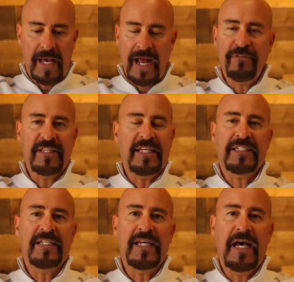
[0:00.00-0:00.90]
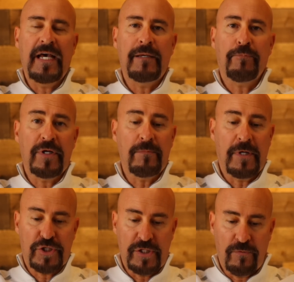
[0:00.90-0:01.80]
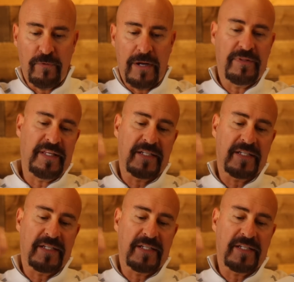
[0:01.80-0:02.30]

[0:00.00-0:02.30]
Everything today pretty much in the red with the